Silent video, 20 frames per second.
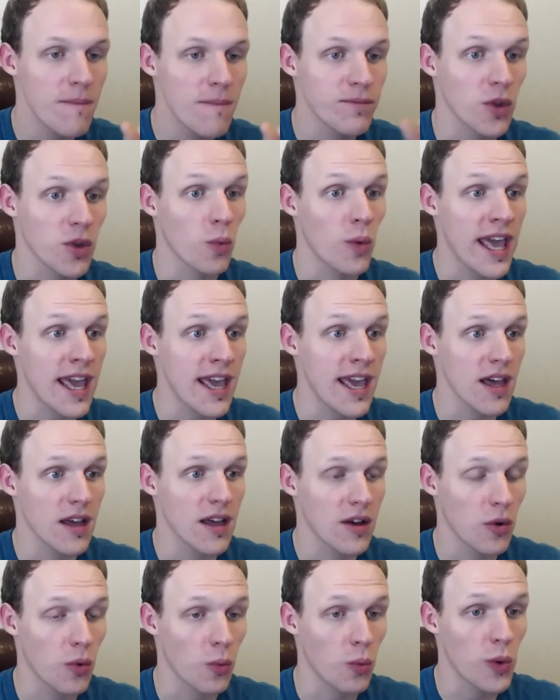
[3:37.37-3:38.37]
The way
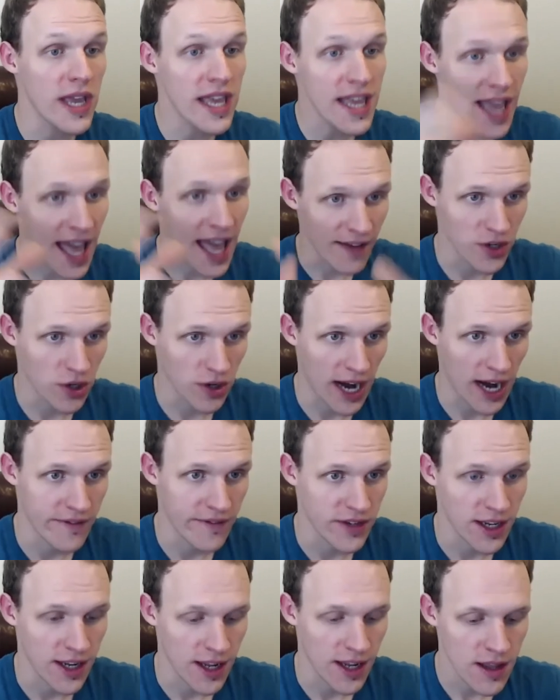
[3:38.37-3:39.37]
we have
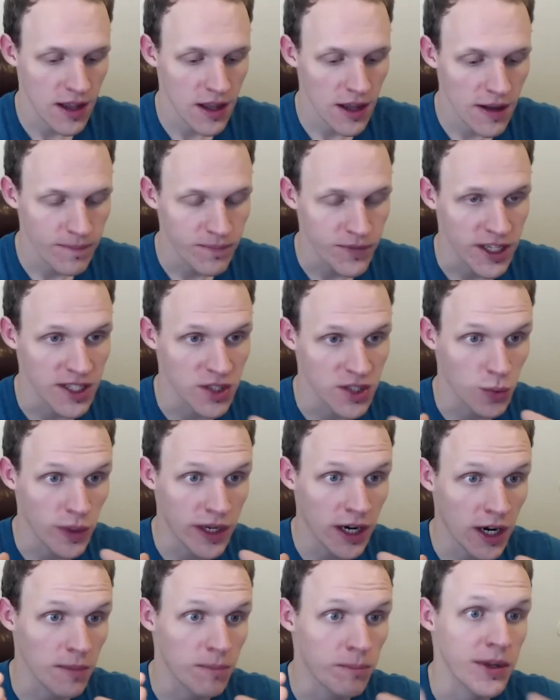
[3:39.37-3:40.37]
crafted it is we
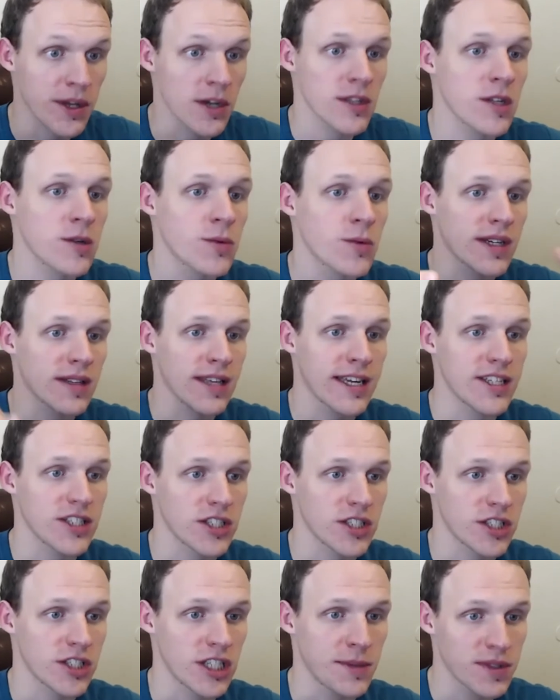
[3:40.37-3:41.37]
are building
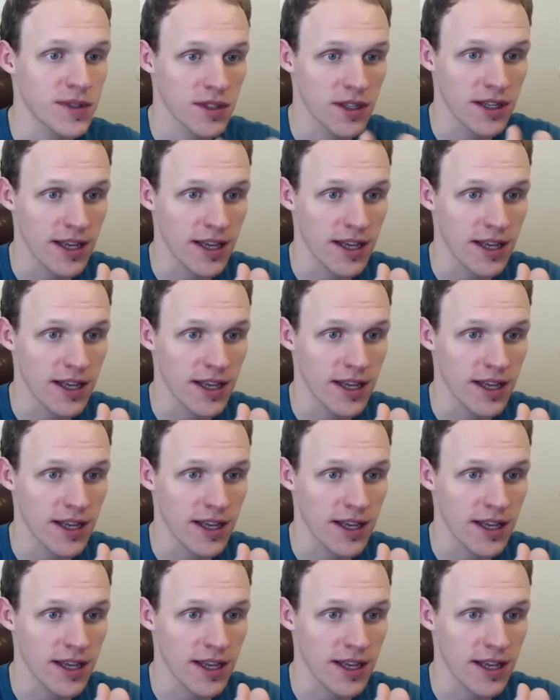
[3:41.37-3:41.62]
relationships